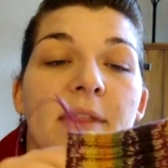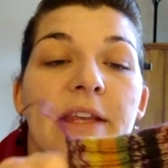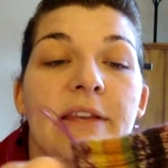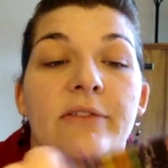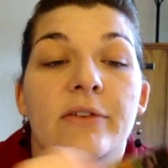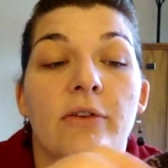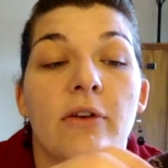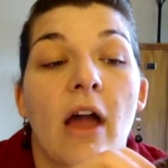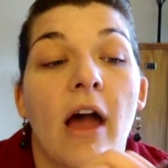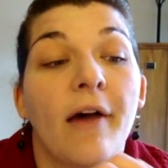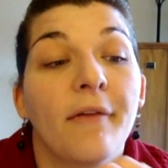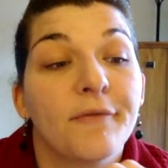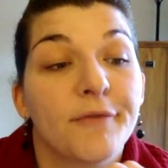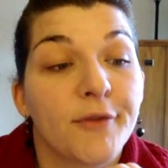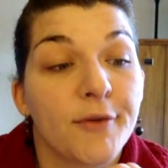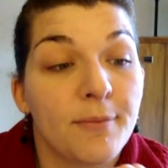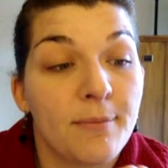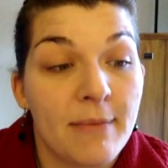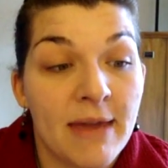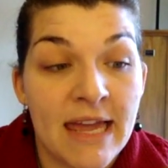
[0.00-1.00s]
These are not
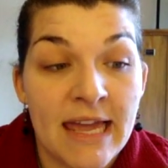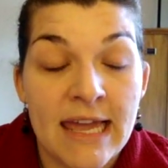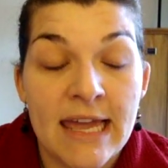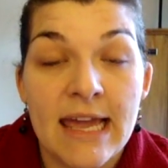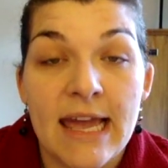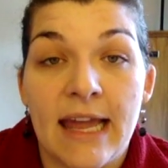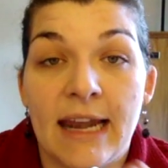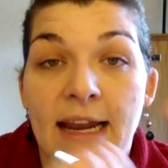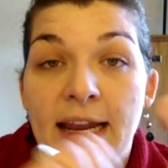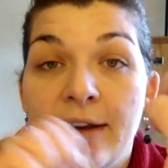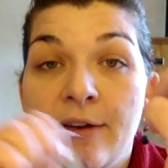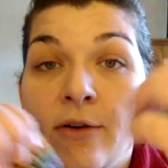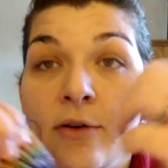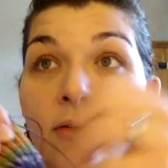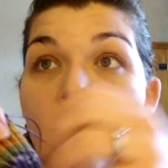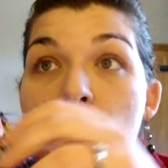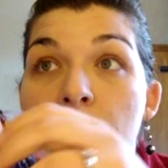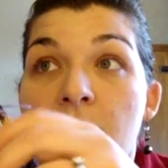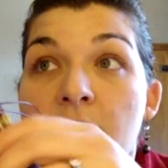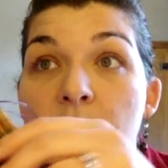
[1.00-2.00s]
for me, and I
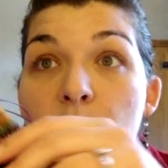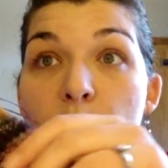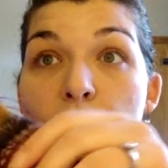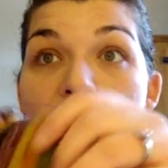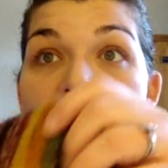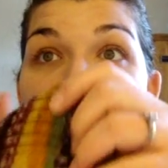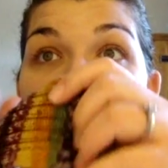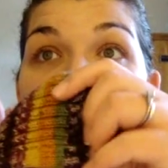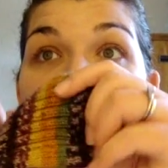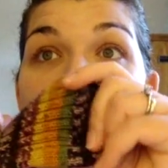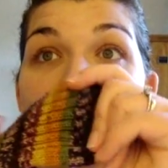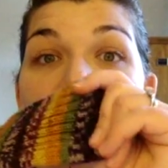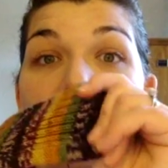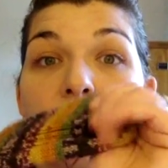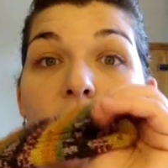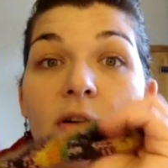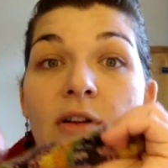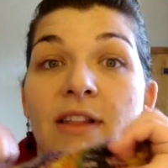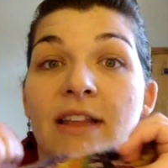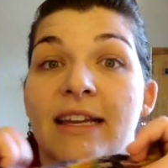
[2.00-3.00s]
know that the person
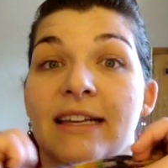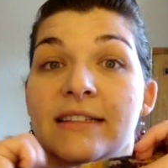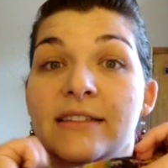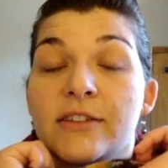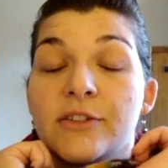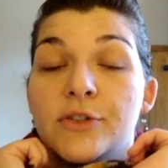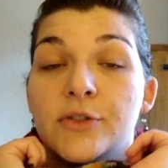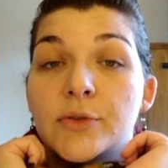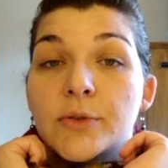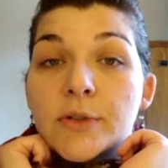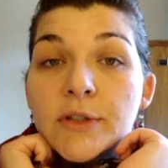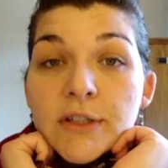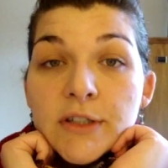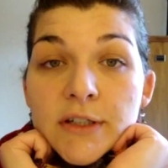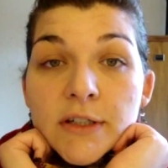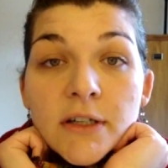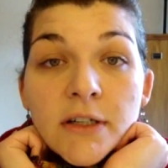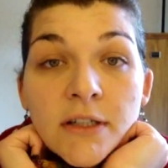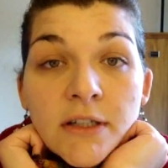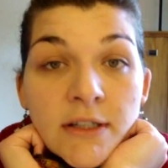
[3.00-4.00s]
therefore likes a
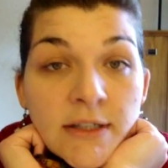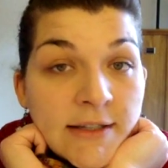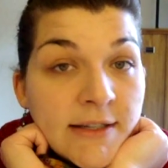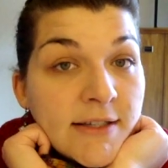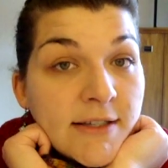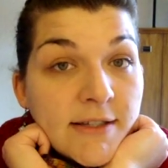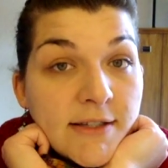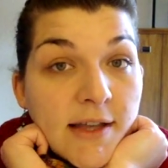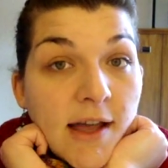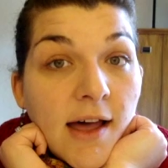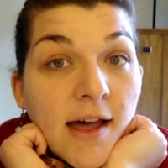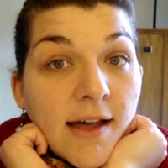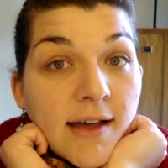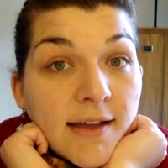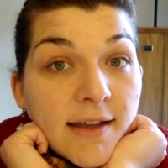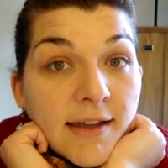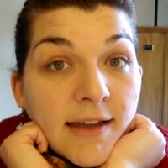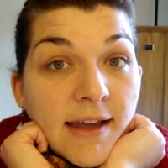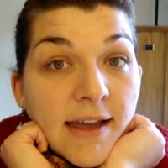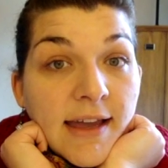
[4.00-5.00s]
shorter
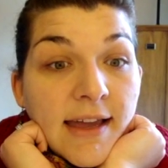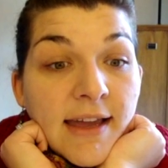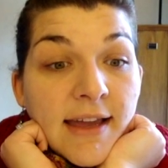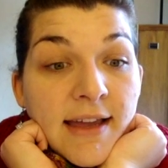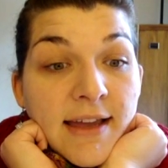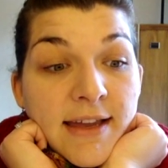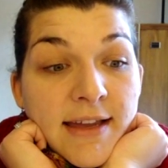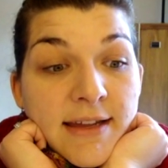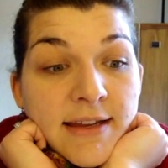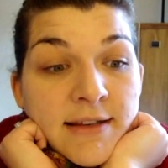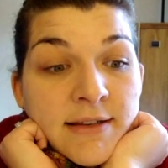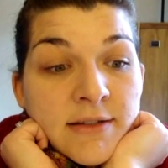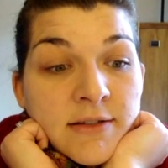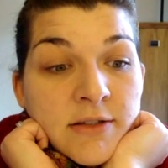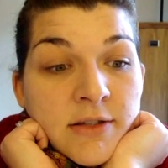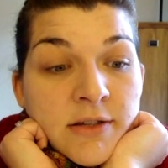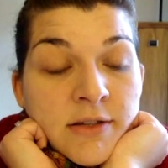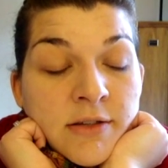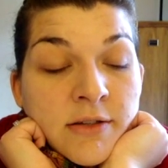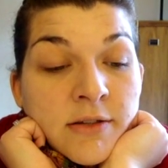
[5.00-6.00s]
sock,
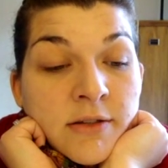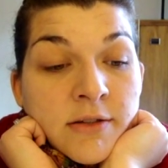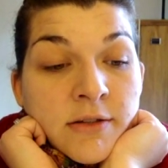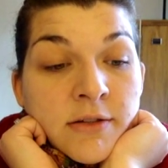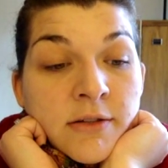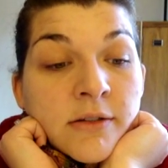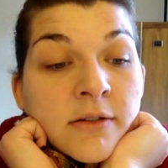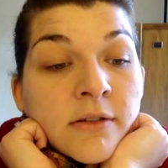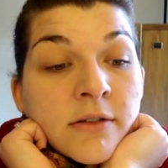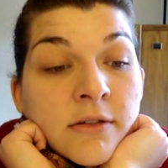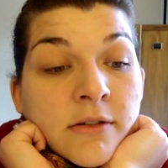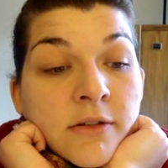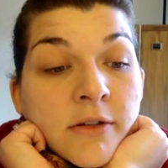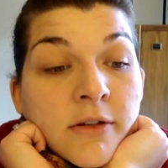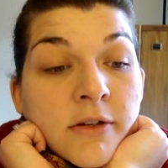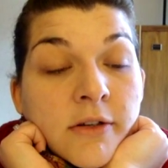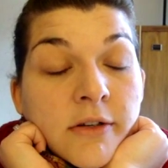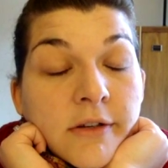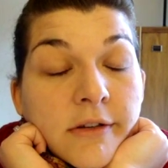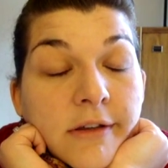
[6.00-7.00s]
and
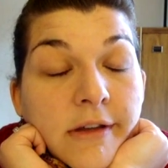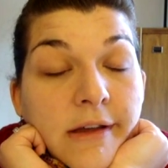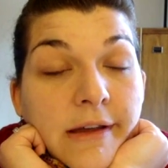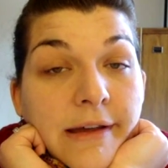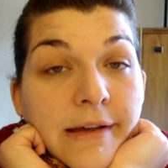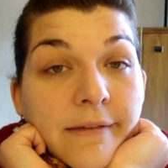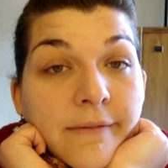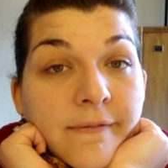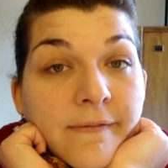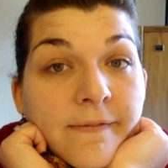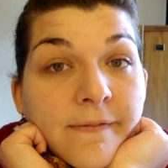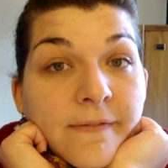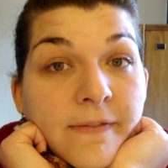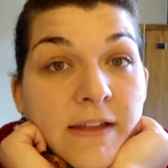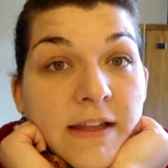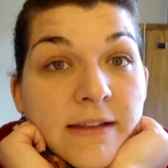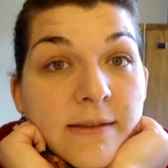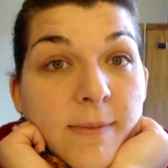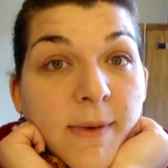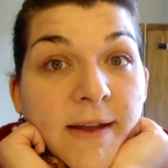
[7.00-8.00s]
yeah,
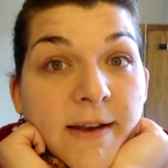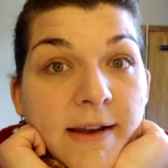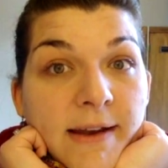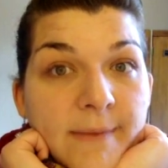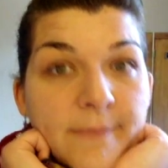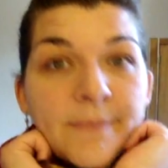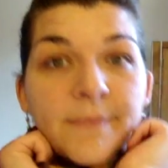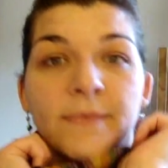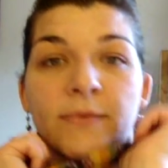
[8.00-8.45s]
that's about it.